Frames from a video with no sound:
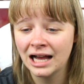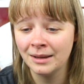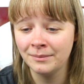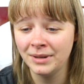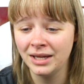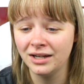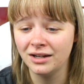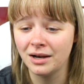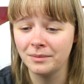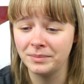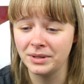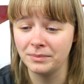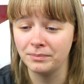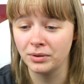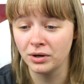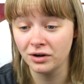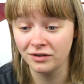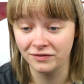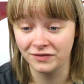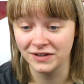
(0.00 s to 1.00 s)
I may not be
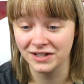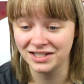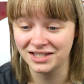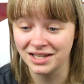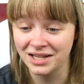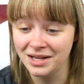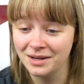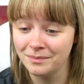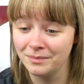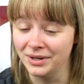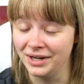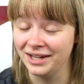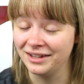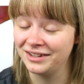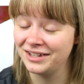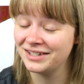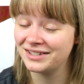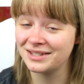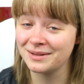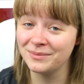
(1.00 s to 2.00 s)
perfect, but at
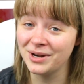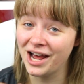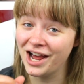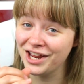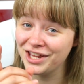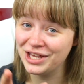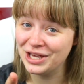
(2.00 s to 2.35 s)
least I'm not